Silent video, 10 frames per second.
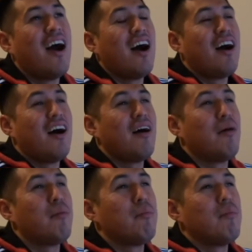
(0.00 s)

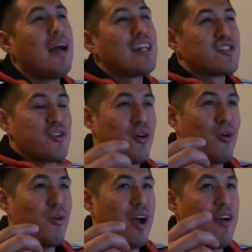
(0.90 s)
And so